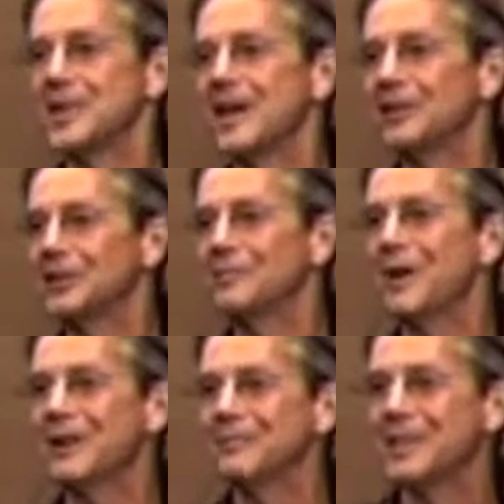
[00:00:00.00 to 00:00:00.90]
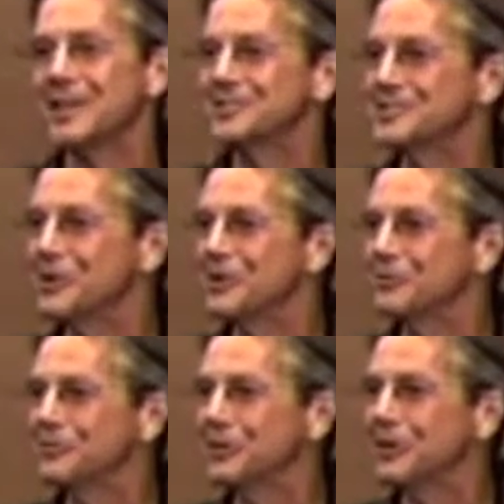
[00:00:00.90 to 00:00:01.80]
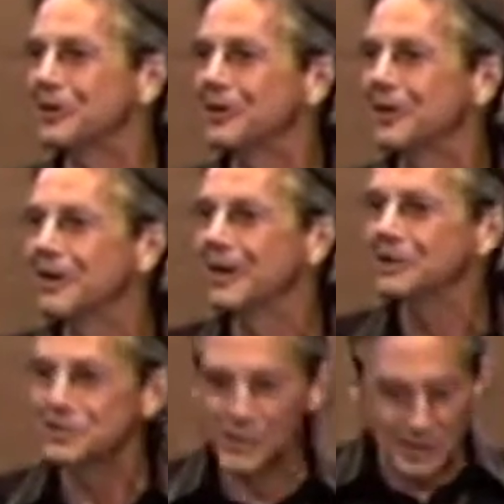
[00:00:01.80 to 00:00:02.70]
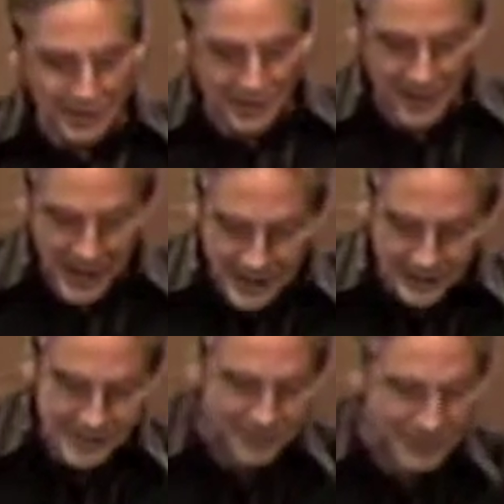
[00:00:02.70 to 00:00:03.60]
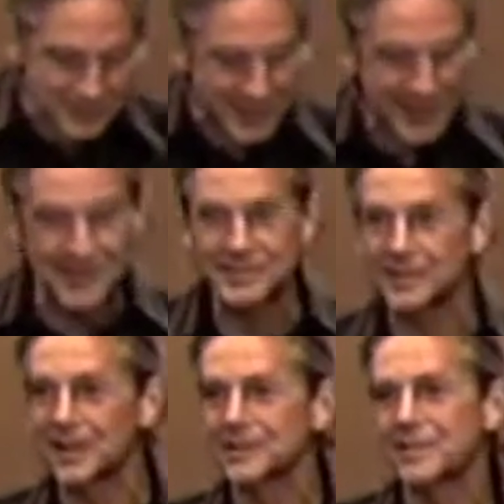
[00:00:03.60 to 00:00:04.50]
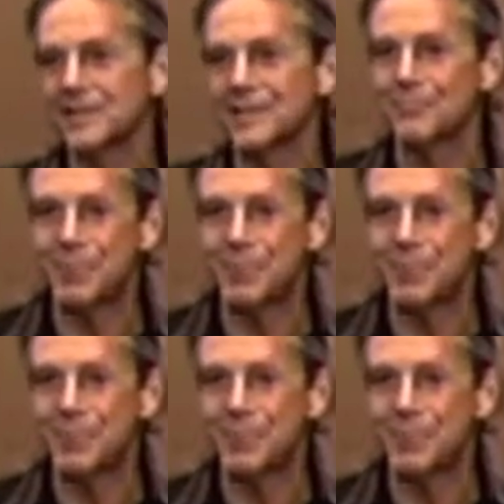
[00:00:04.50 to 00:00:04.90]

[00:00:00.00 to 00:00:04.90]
down in the bottom of that stove, you know? So I'd look at it for a few minutes, and then I'd take that